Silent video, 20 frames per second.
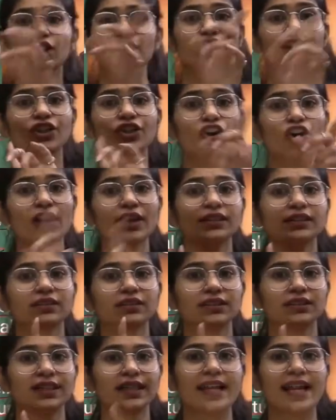did not
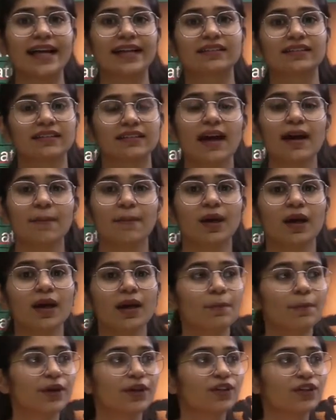select them
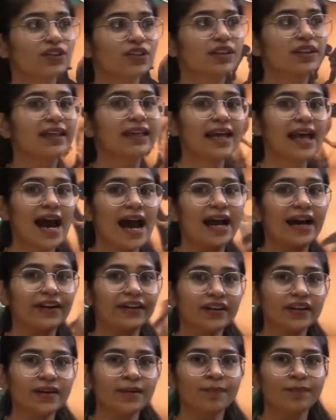because they had
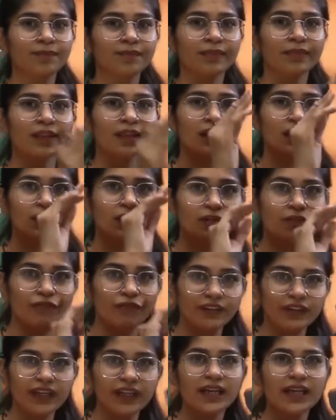a
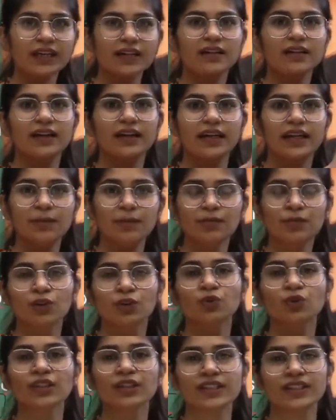weak
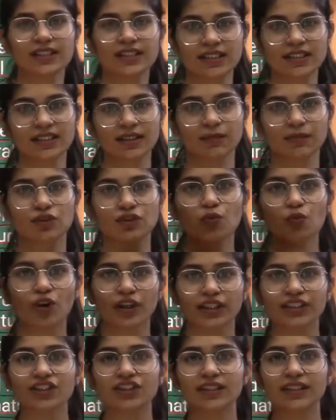immune system. So
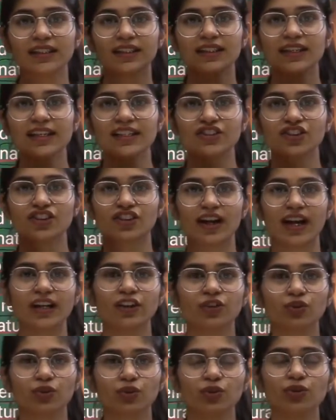what is the nature trying
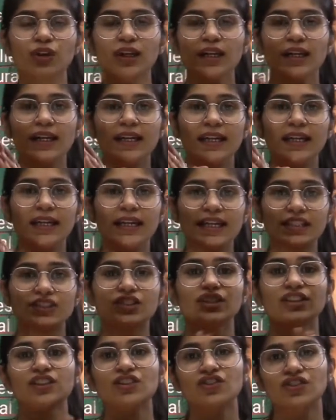to do?
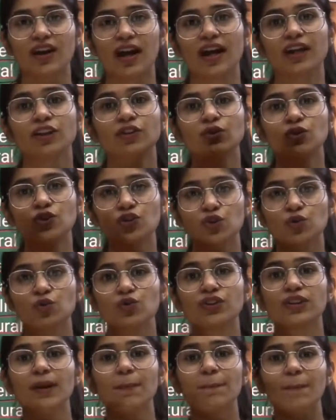Nature is trying to
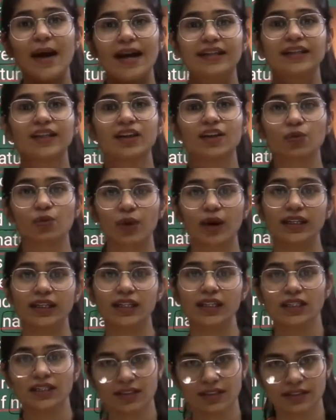choose the better one
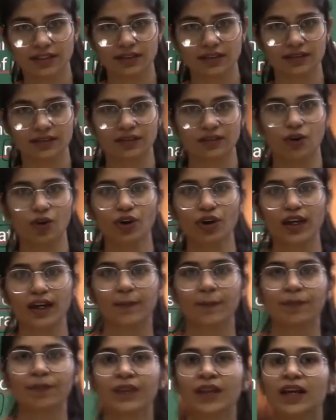here. Okay.
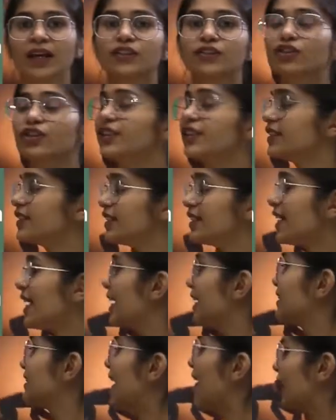So this is
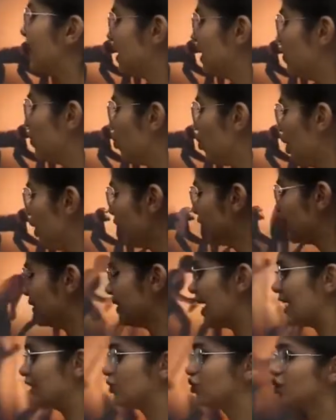exactly what
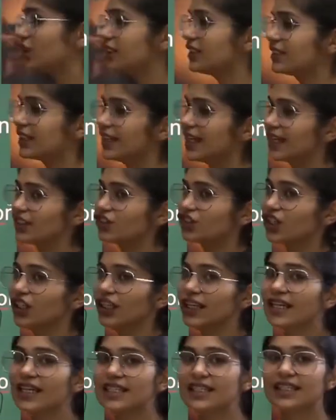natural selection
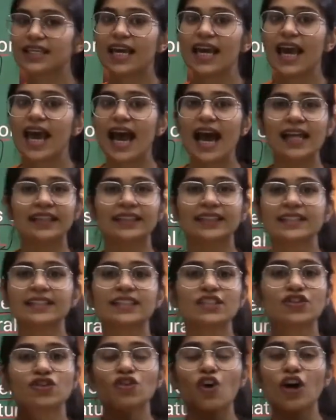is, and this
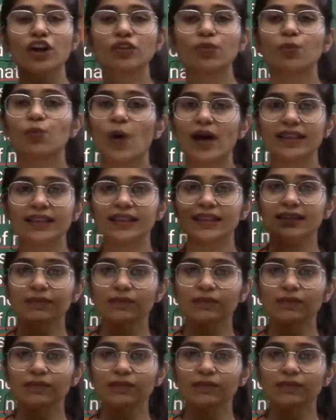is not one